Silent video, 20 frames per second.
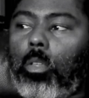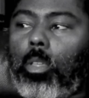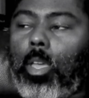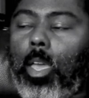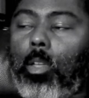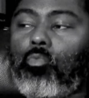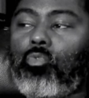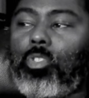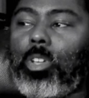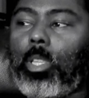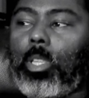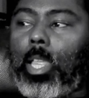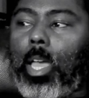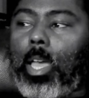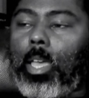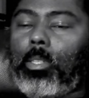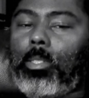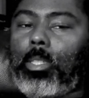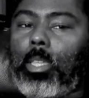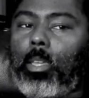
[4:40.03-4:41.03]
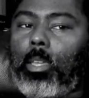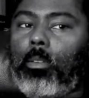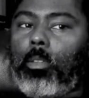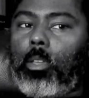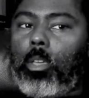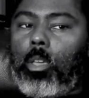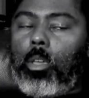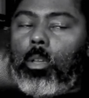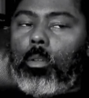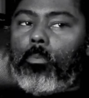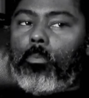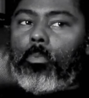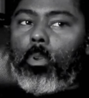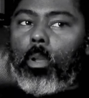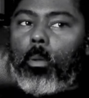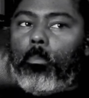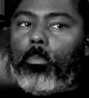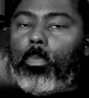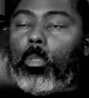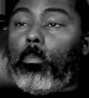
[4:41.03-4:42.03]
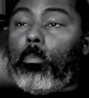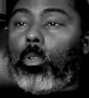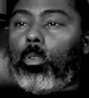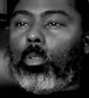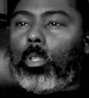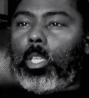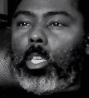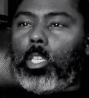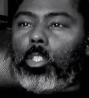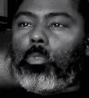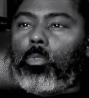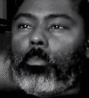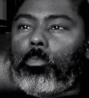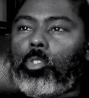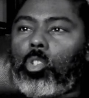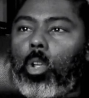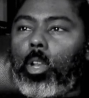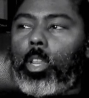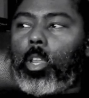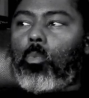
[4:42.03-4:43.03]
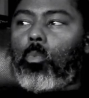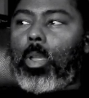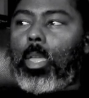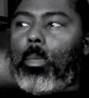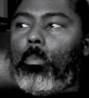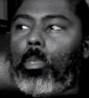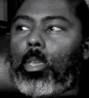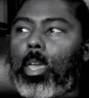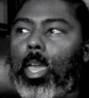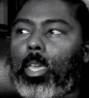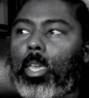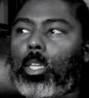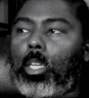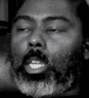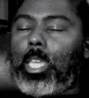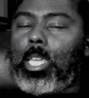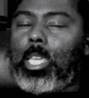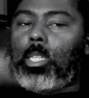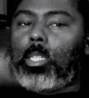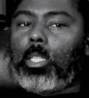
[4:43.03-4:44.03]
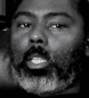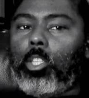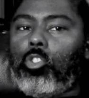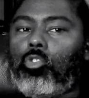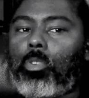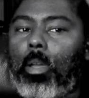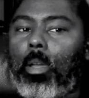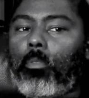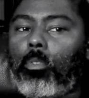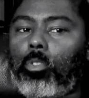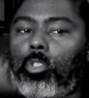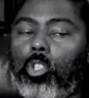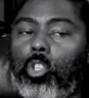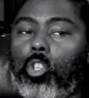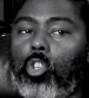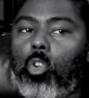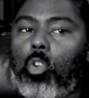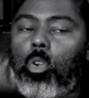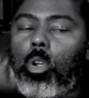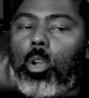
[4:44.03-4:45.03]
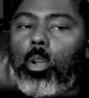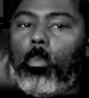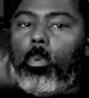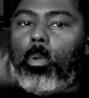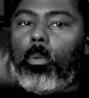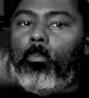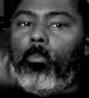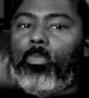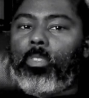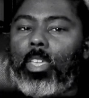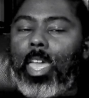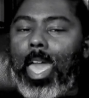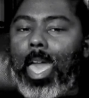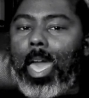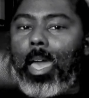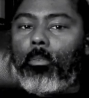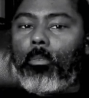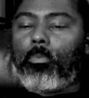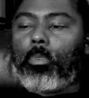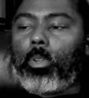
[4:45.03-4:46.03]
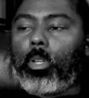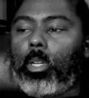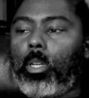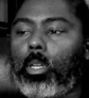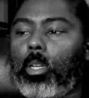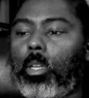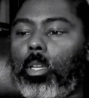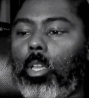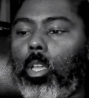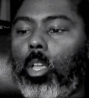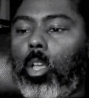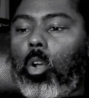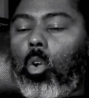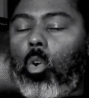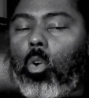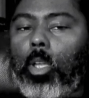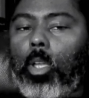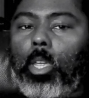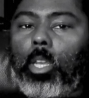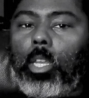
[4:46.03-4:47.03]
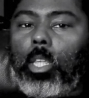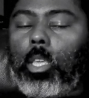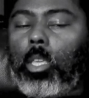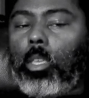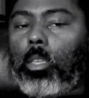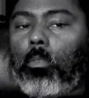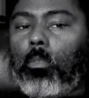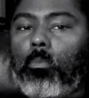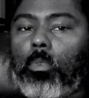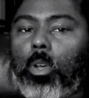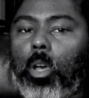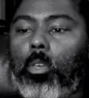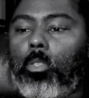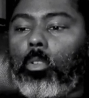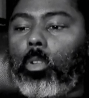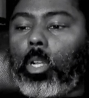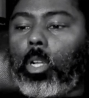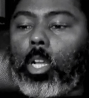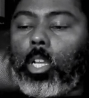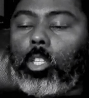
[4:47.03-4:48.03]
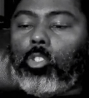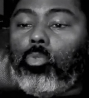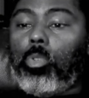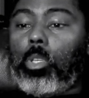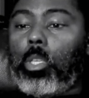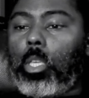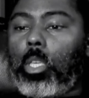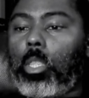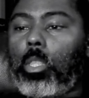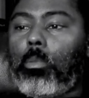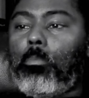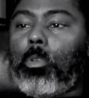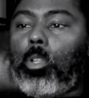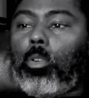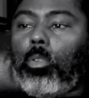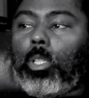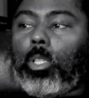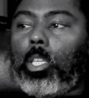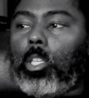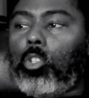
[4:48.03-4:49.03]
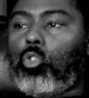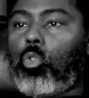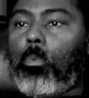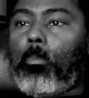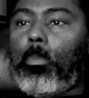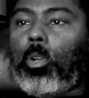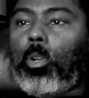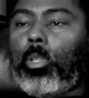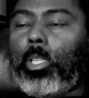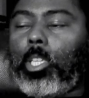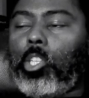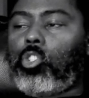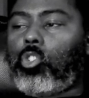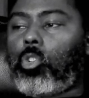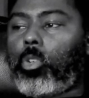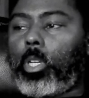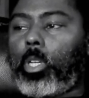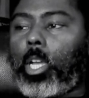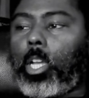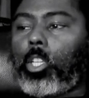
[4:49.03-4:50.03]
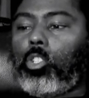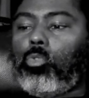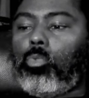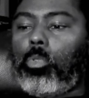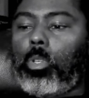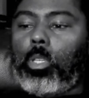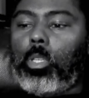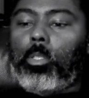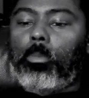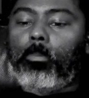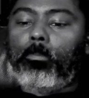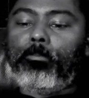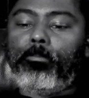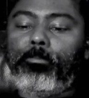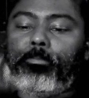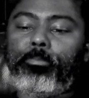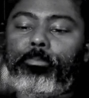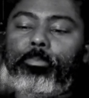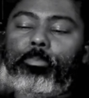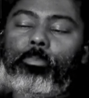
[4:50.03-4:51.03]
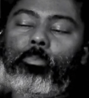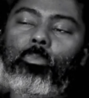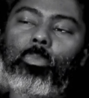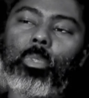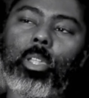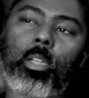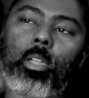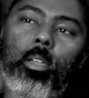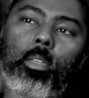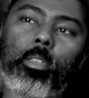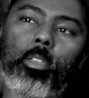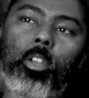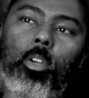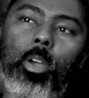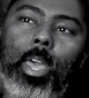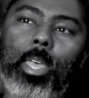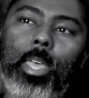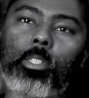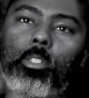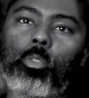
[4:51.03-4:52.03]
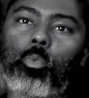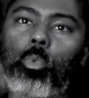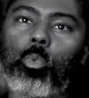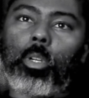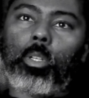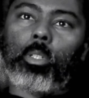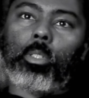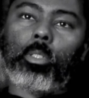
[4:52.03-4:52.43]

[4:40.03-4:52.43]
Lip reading: realized that from the Middle East, from Saudi Arabia, I could easily travel to Europe, Africa, or any other country in the Middle East, or Middle Eastern countries, as it were.